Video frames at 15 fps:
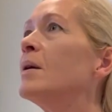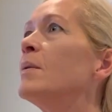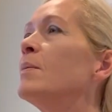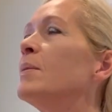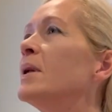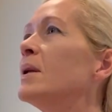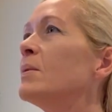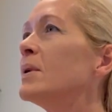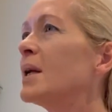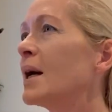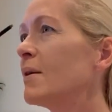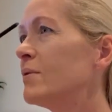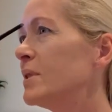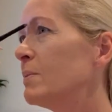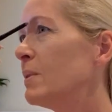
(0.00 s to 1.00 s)
but it would
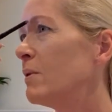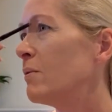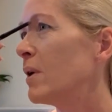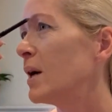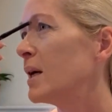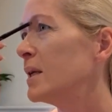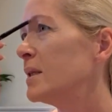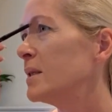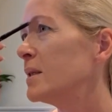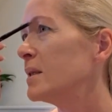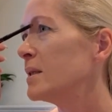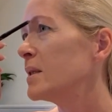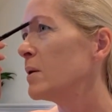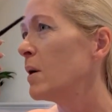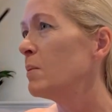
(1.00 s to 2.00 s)
have to be right.
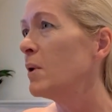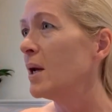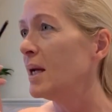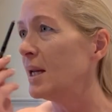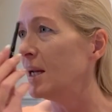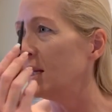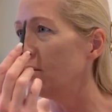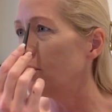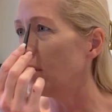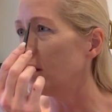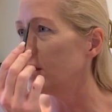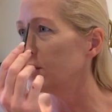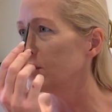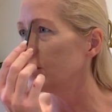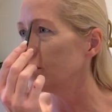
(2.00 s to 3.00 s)
So I'm not in any
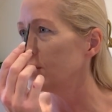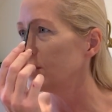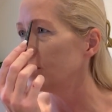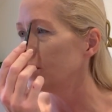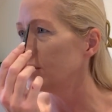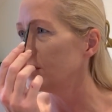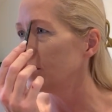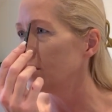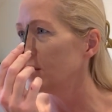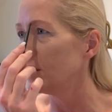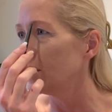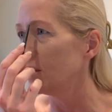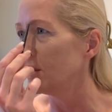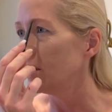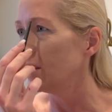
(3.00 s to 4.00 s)
rush.
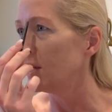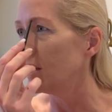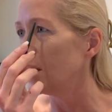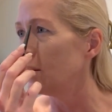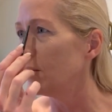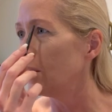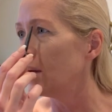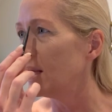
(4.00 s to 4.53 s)
I've